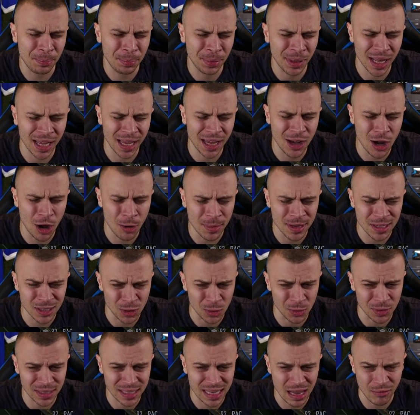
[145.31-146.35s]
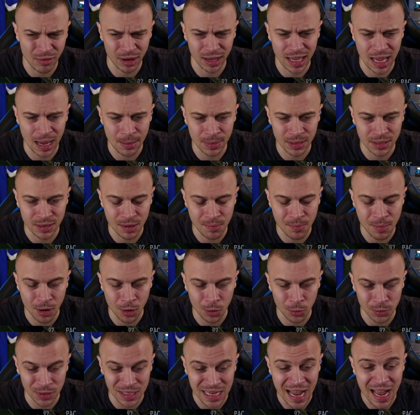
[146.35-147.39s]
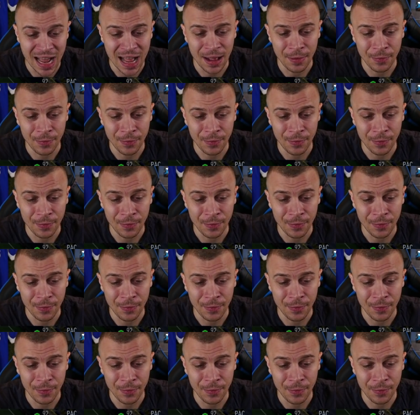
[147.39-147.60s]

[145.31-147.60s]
play Gomez on 7 Chemistry Bros,